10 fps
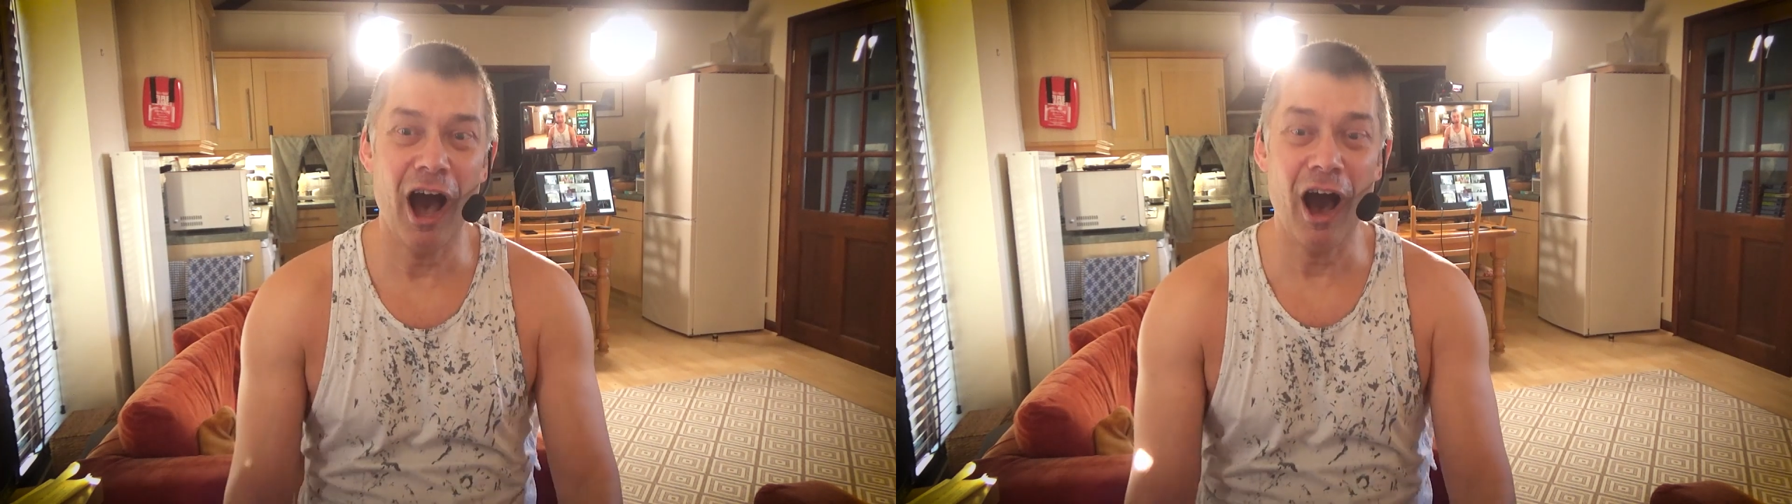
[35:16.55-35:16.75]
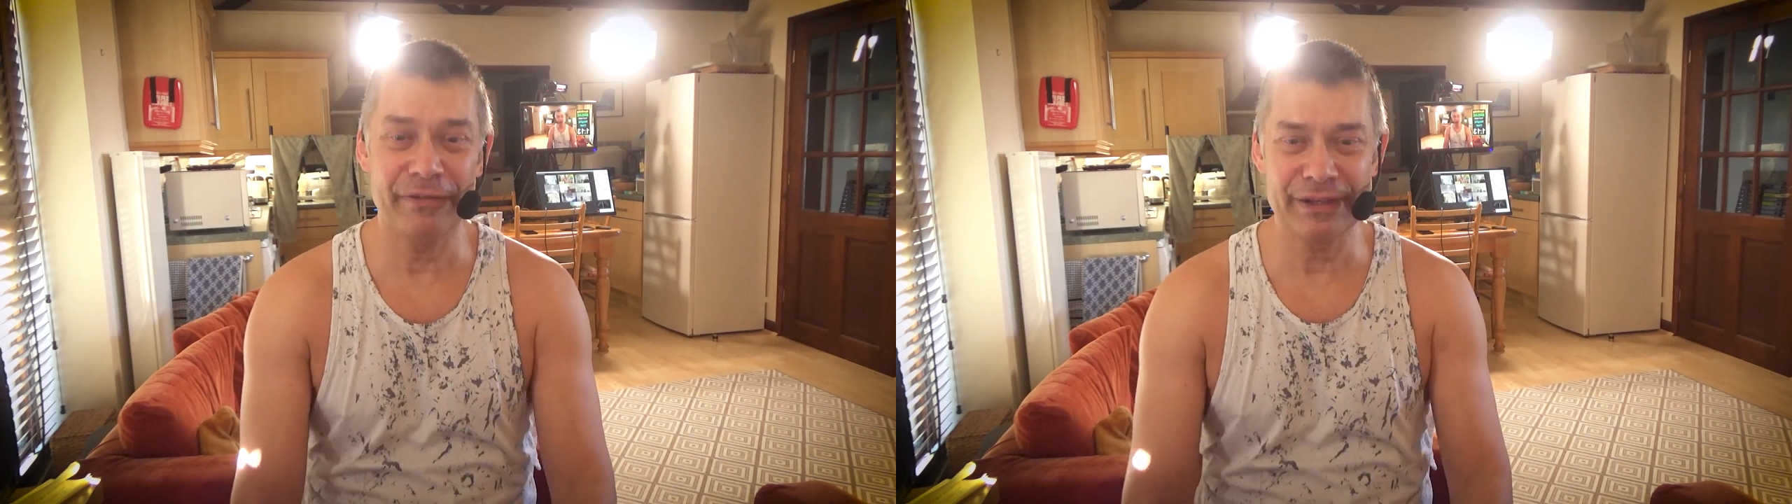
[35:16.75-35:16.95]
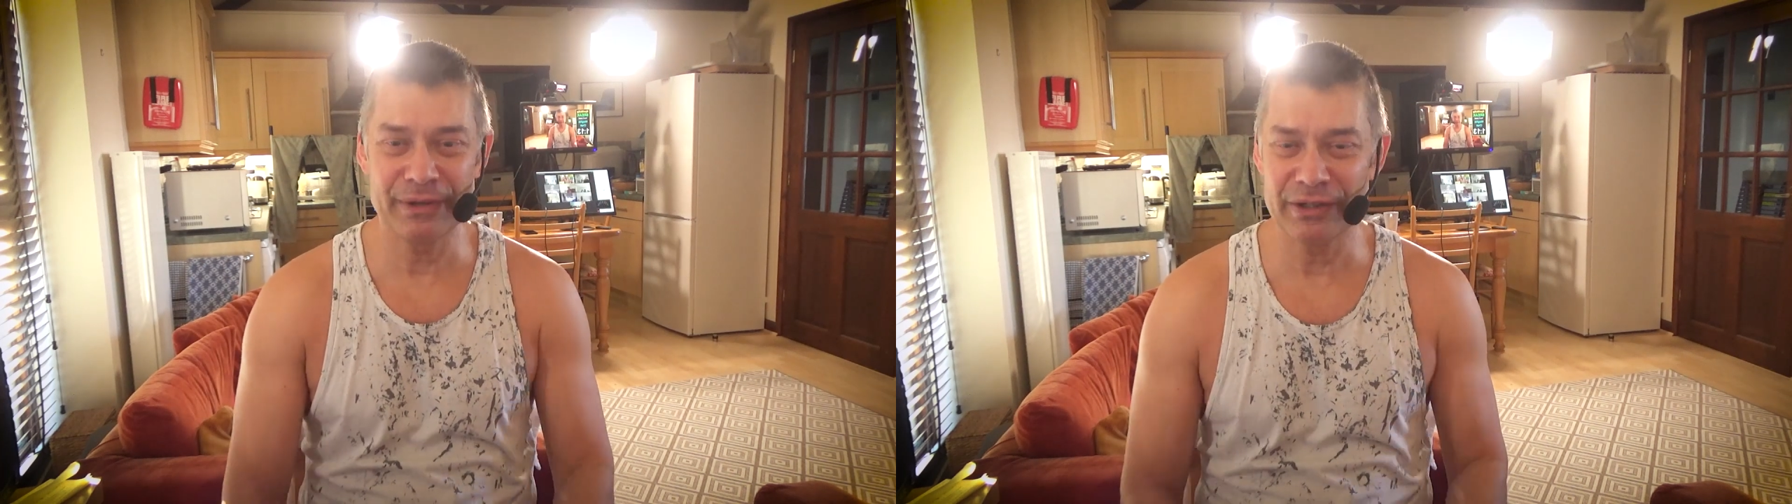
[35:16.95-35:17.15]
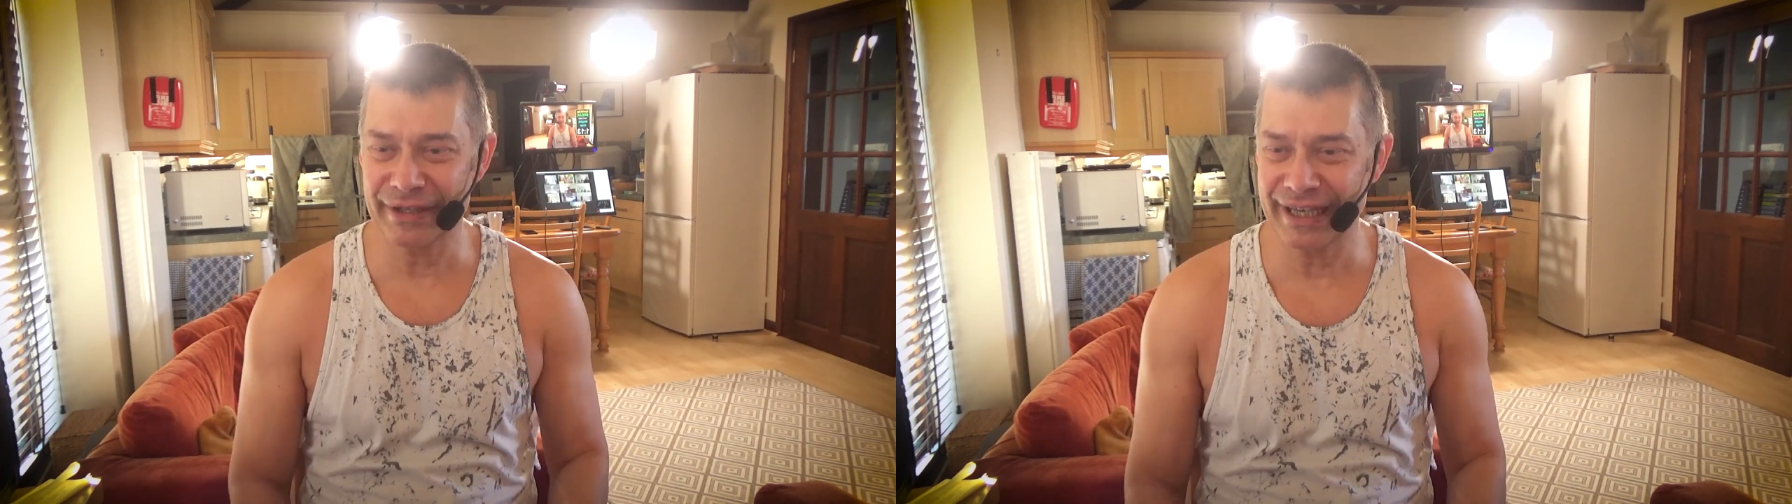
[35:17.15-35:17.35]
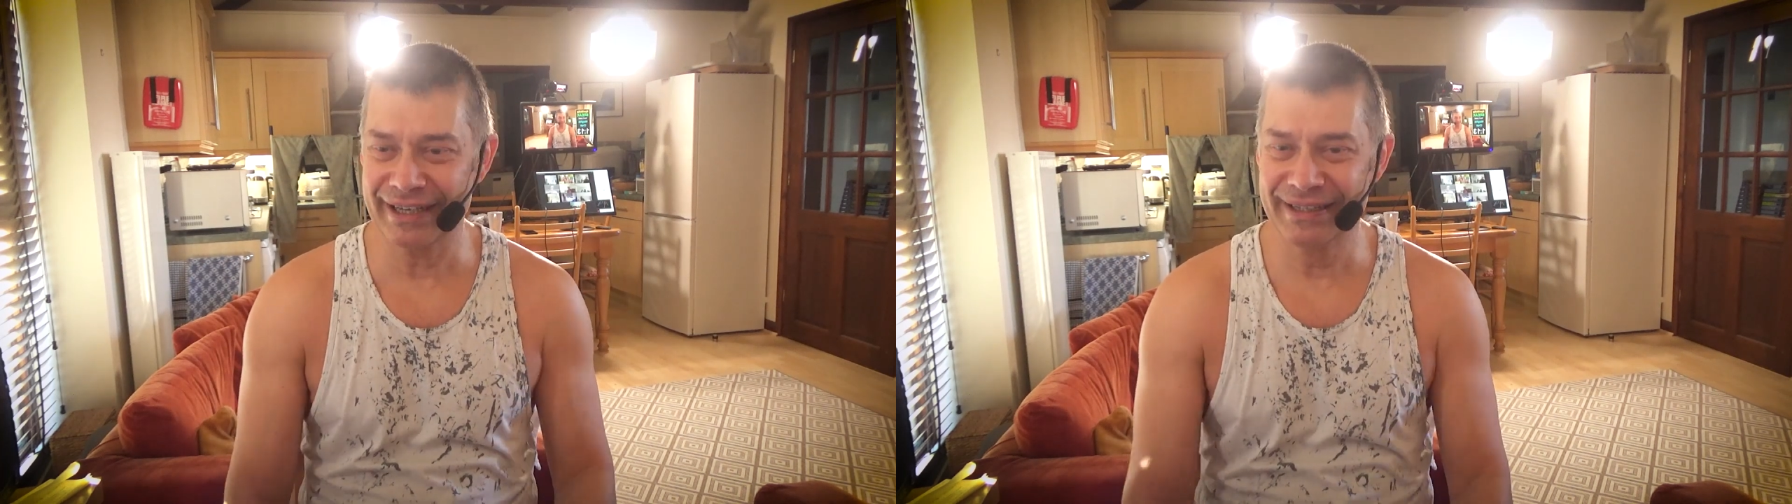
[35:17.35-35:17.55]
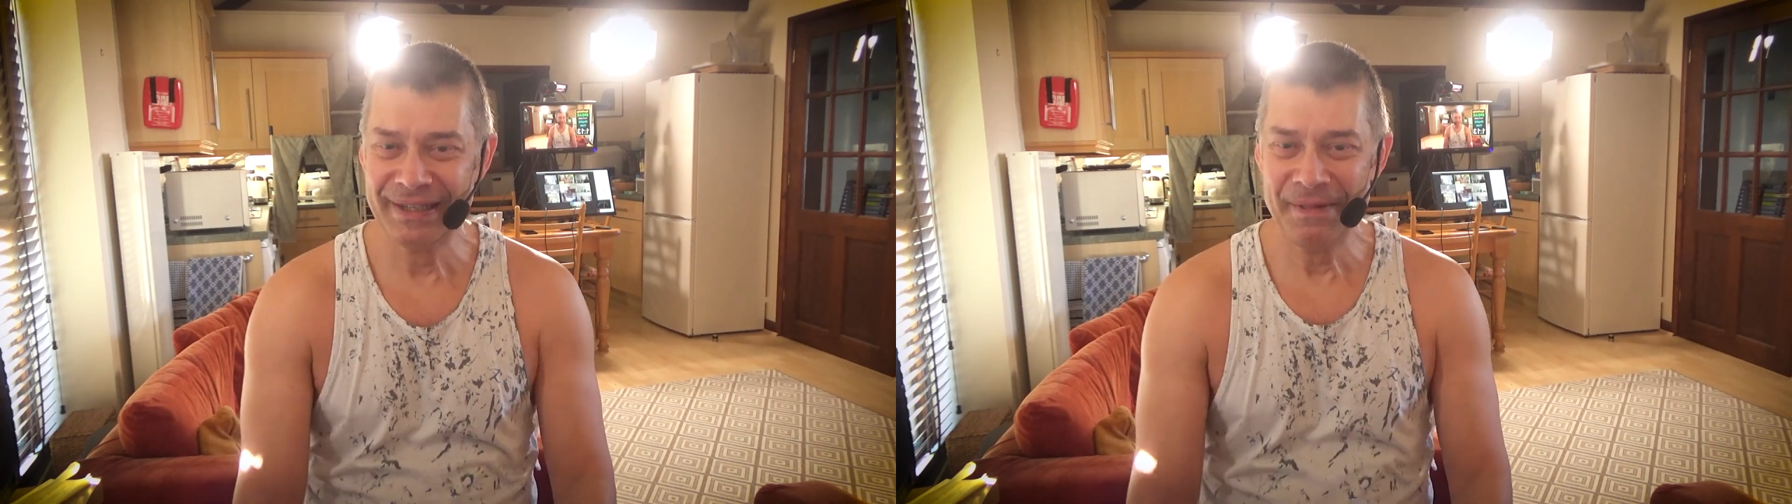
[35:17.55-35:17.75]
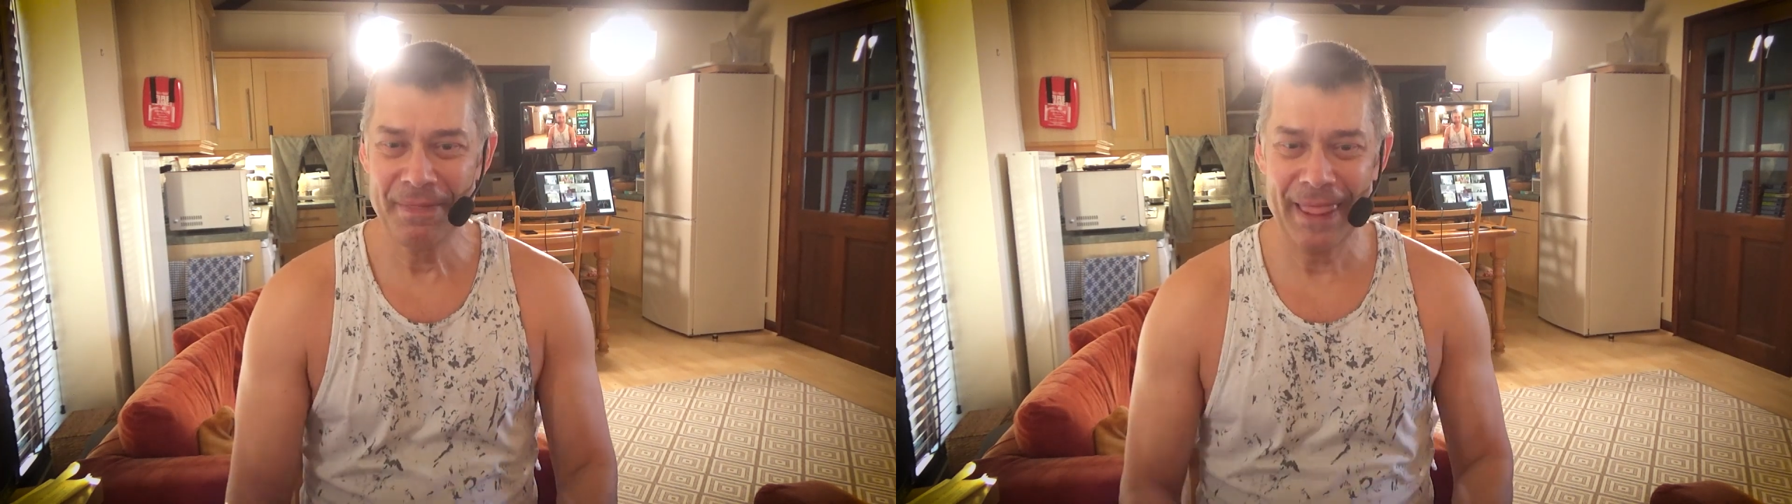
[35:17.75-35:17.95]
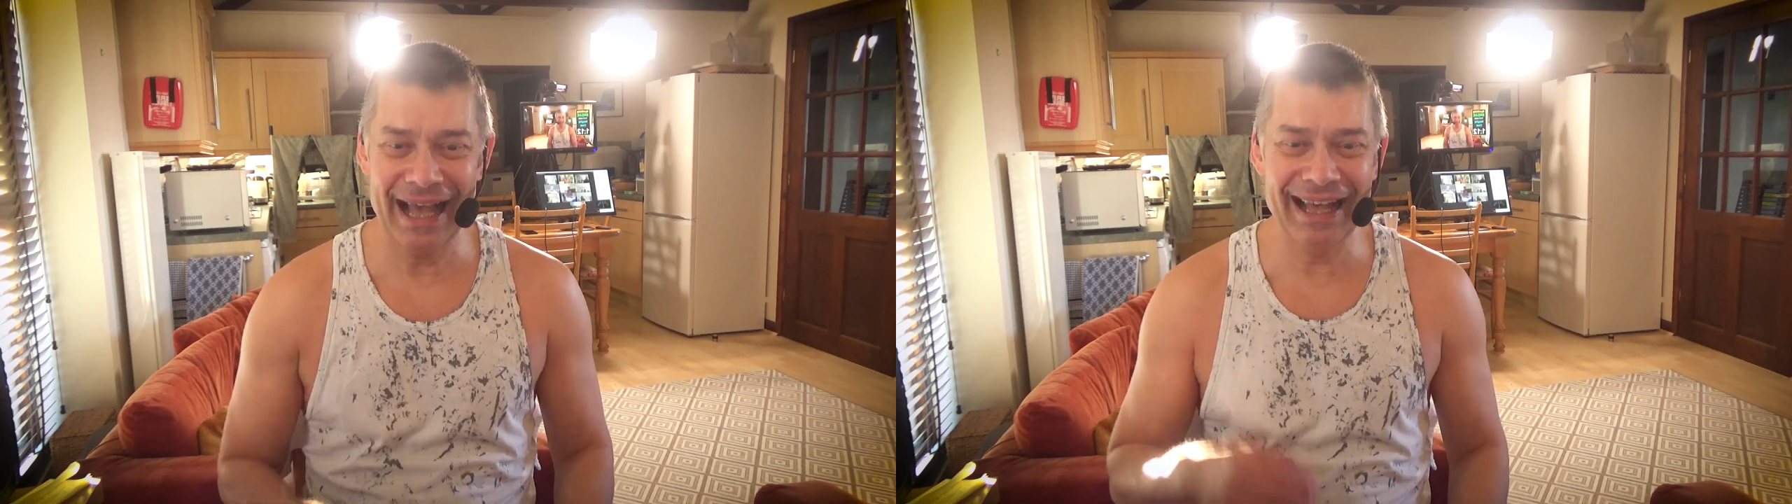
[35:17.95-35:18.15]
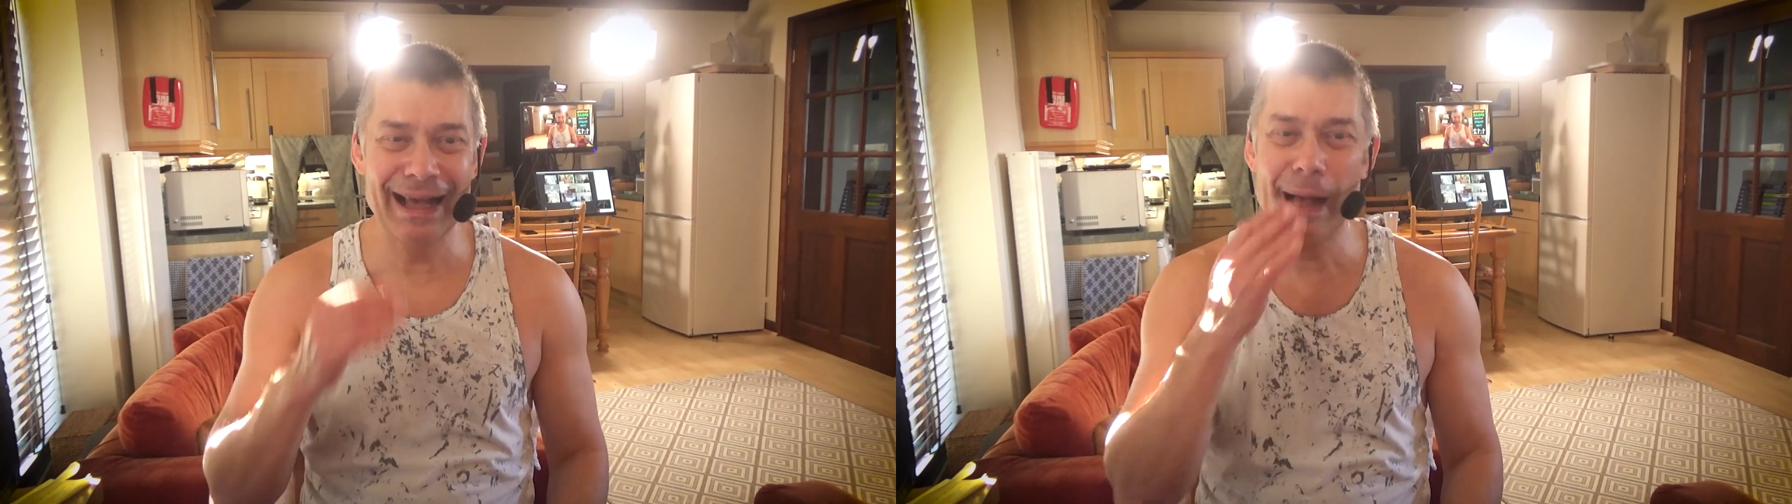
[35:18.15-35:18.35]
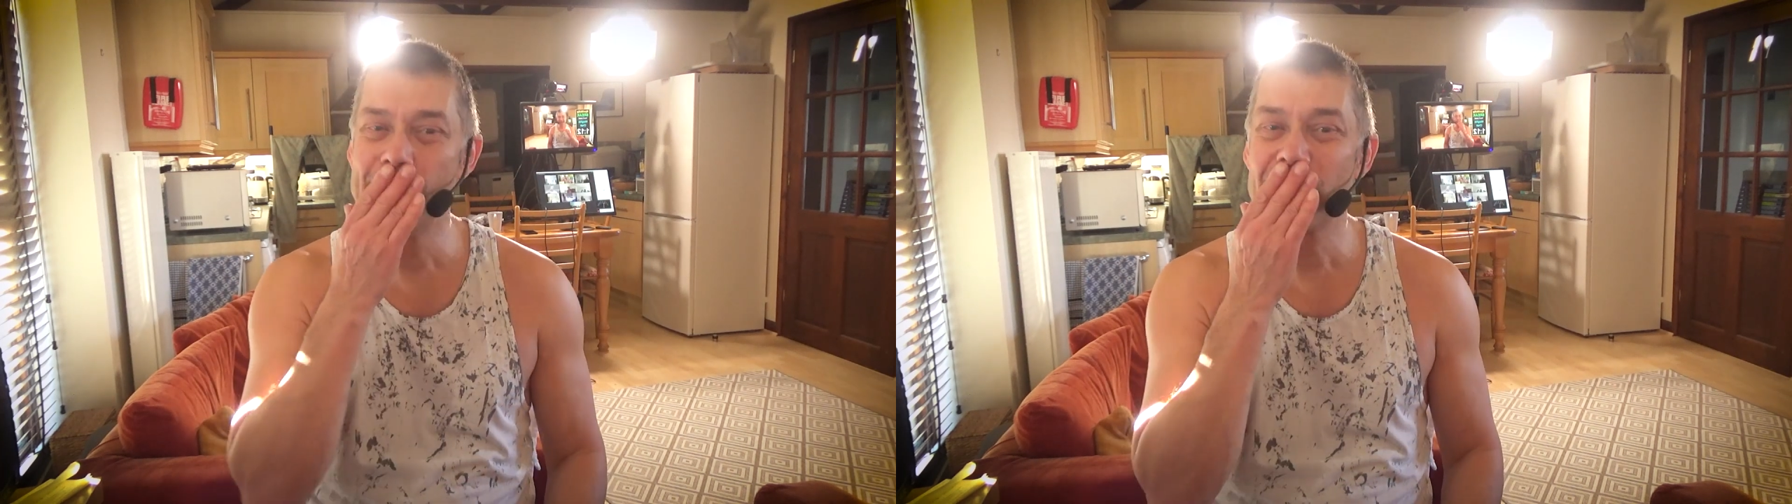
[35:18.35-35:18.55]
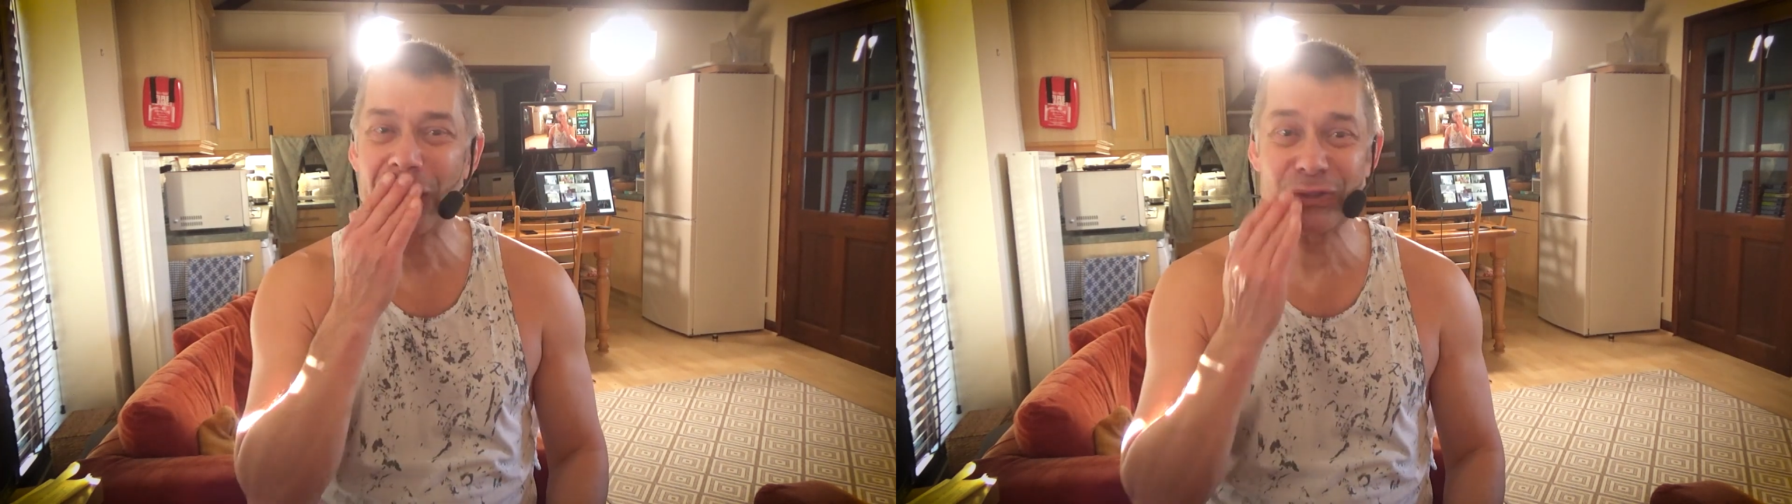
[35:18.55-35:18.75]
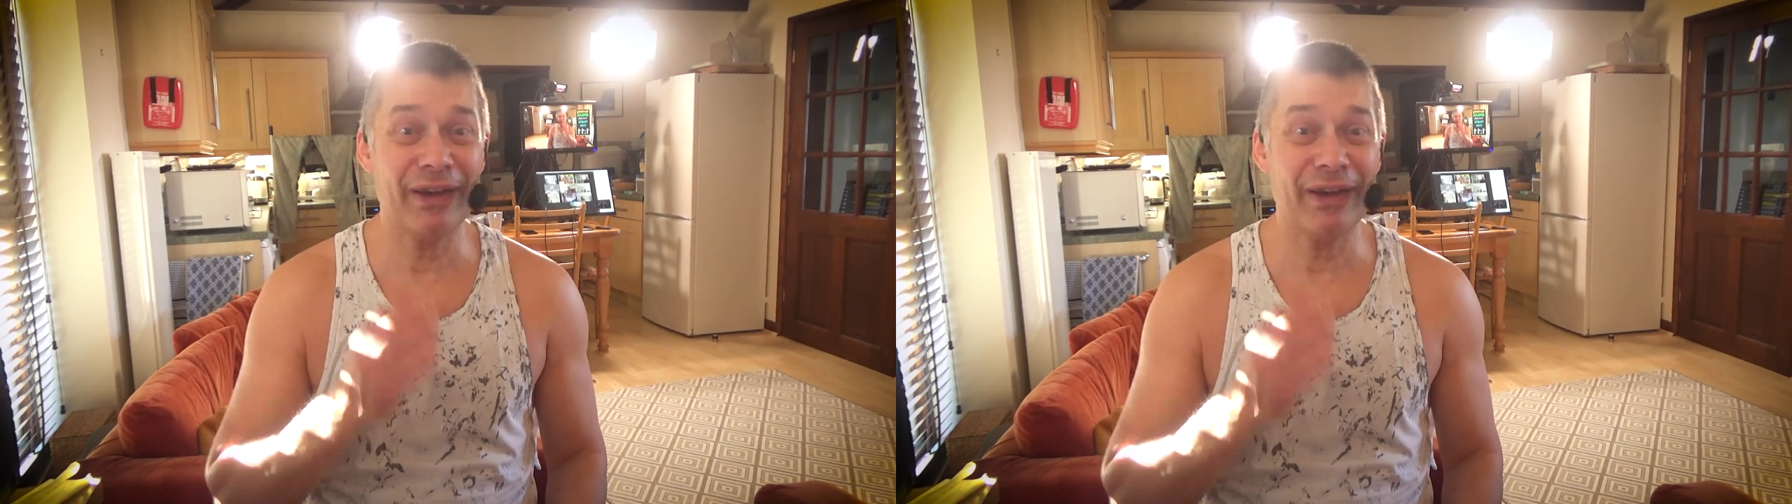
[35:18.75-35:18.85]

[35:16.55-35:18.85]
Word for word: after moving it because